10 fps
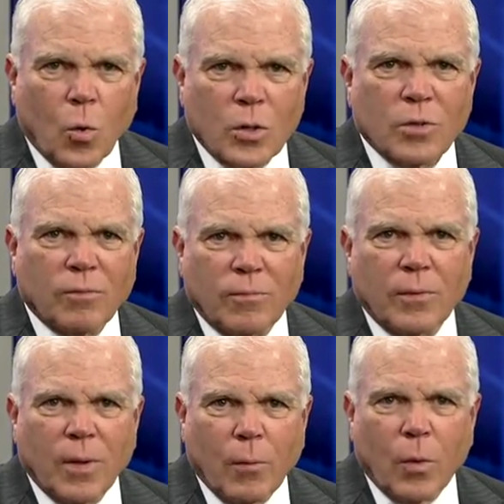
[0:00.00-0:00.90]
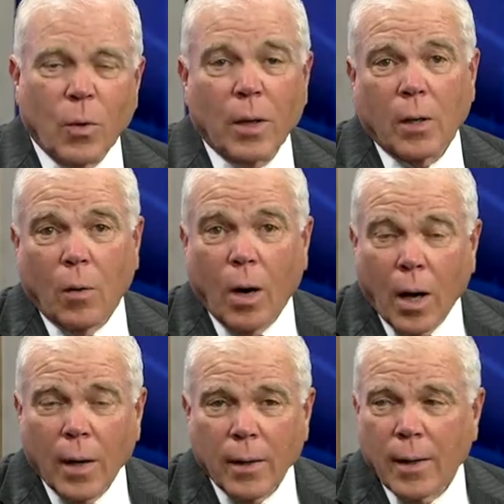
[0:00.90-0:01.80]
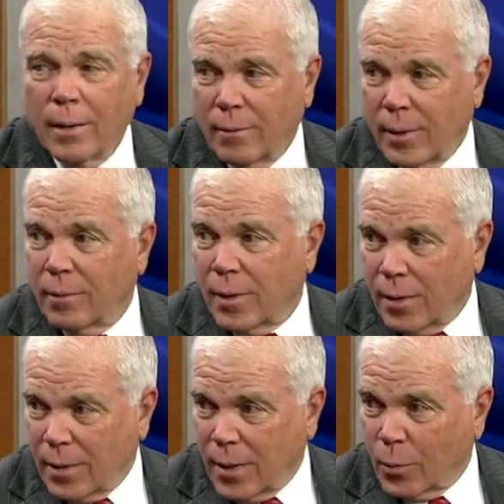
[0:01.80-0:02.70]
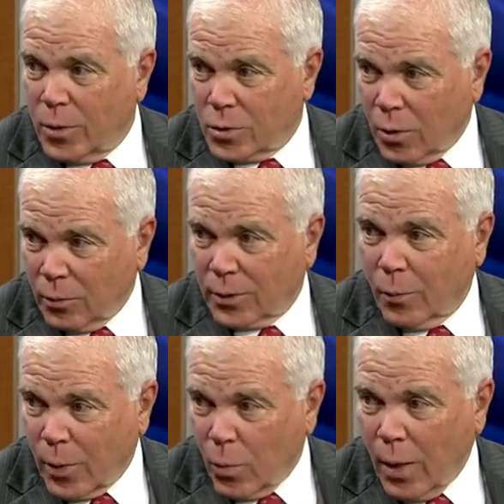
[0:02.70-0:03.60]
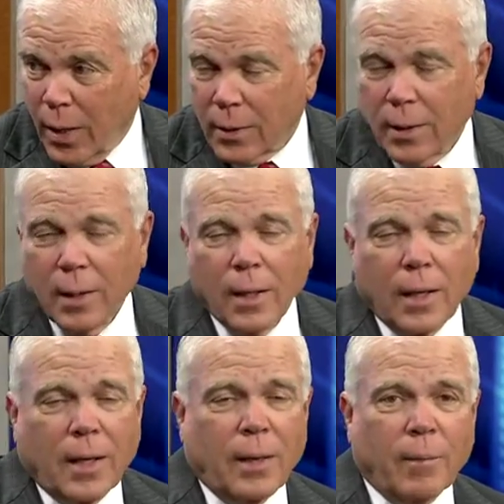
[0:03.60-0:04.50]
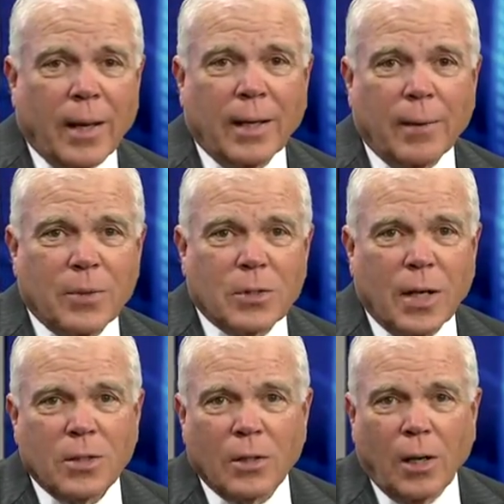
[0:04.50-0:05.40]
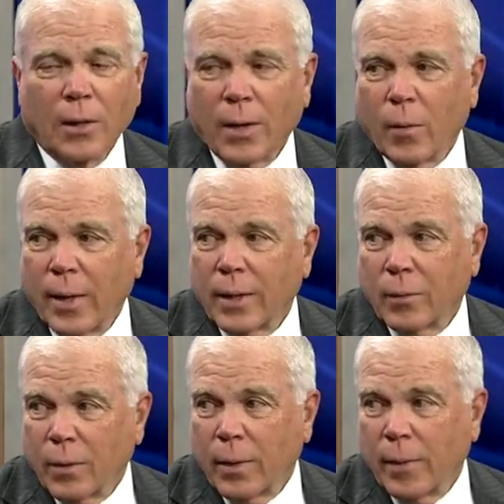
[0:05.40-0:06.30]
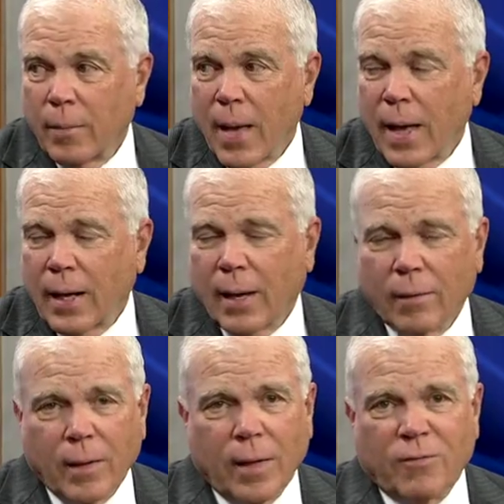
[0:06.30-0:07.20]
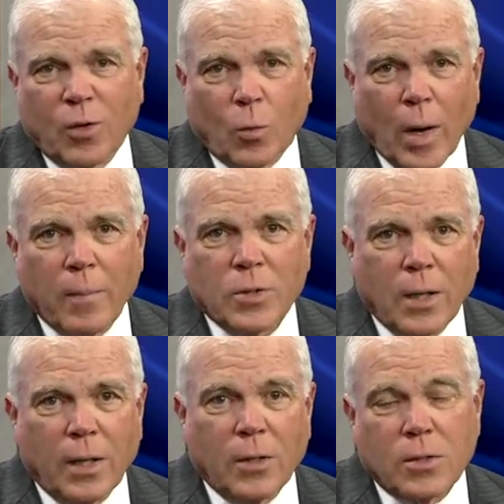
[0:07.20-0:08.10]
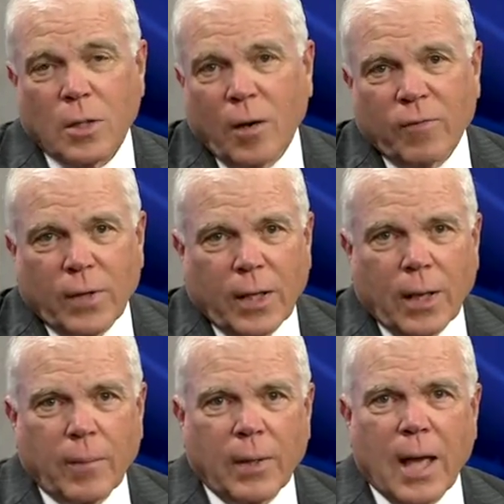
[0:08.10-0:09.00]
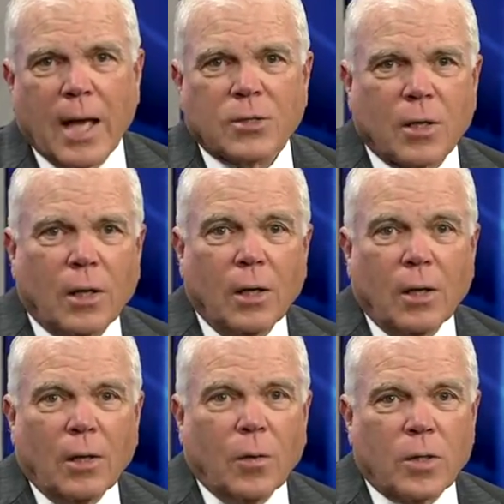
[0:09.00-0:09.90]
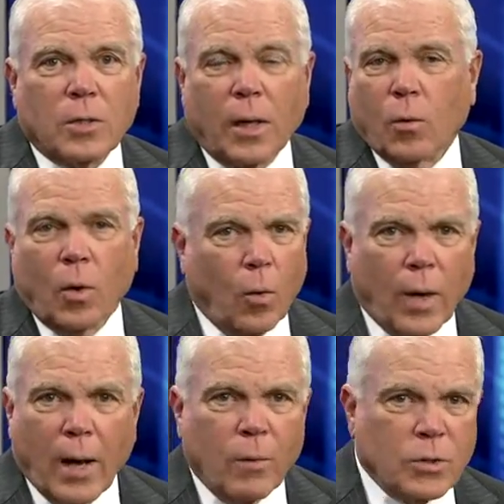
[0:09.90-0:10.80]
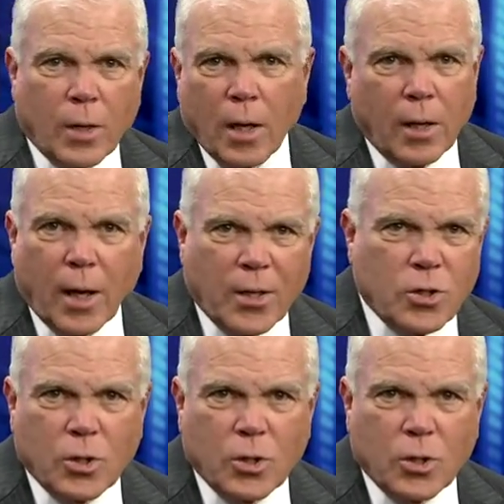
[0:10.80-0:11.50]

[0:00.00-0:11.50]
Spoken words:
course that we want to go on and get a result that we want. And making mistakes along that way can really be bad. Now, if you're representing yourself and you get up and you ask a question like, well, when I was there,